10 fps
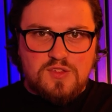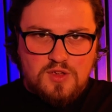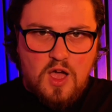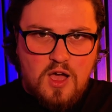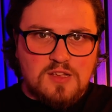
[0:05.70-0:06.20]

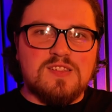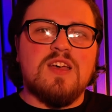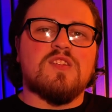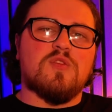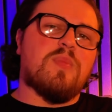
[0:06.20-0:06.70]
cigars,
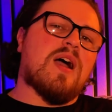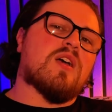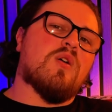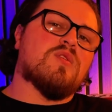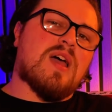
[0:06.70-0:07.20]

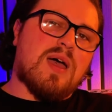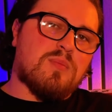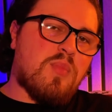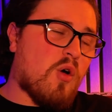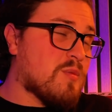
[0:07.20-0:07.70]
tobaccos,
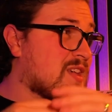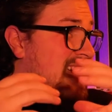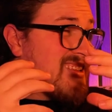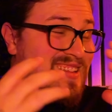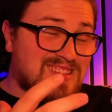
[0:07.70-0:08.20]
and pipes.
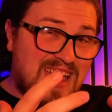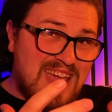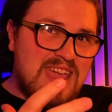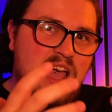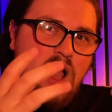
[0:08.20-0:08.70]

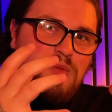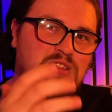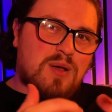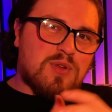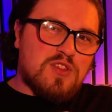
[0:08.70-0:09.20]
Today, I'm
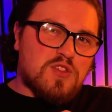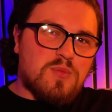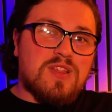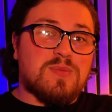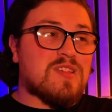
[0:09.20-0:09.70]
sampling
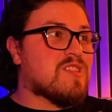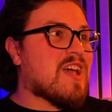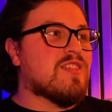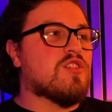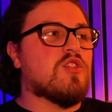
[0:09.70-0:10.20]
something that's been
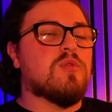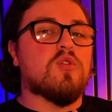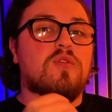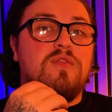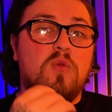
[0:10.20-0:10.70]
sat in the
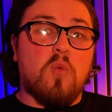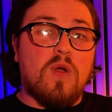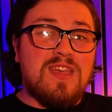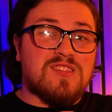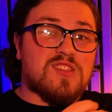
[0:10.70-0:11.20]
humidor for
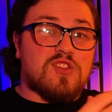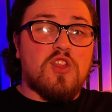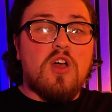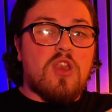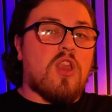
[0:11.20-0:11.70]
weeks. It's
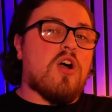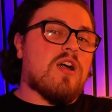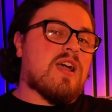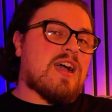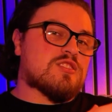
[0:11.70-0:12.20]
not
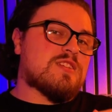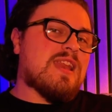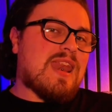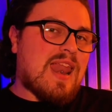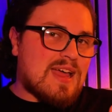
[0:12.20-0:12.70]
long actually
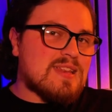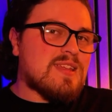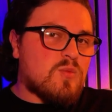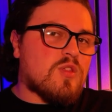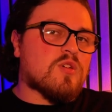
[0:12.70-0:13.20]

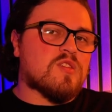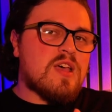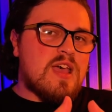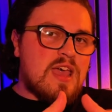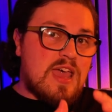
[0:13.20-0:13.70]
landed with us
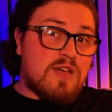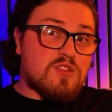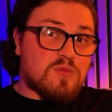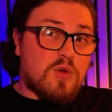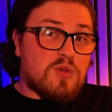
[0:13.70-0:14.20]
here
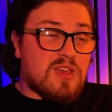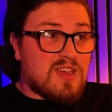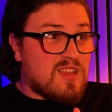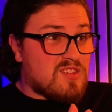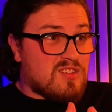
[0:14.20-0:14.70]
at
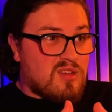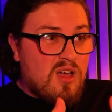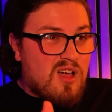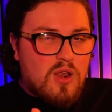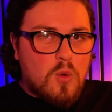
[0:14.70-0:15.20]
Smoking. It's
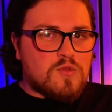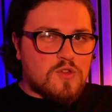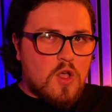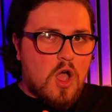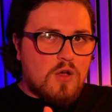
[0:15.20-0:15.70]
not an old
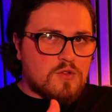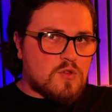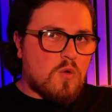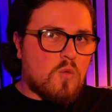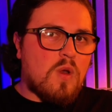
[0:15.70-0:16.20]
cigar
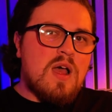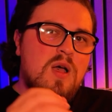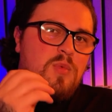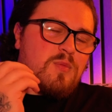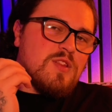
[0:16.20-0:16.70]
at all,
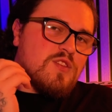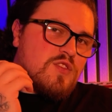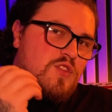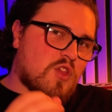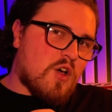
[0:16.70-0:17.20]
but I've been
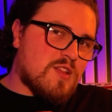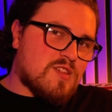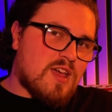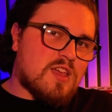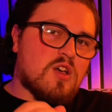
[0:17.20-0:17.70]
dying
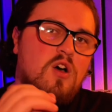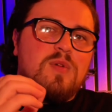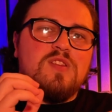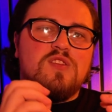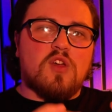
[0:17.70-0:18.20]
to get it cut. I've
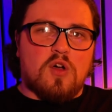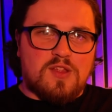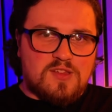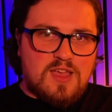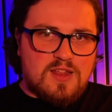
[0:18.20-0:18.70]
been
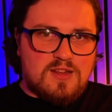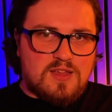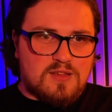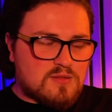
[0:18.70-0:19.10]
dying to get it lit.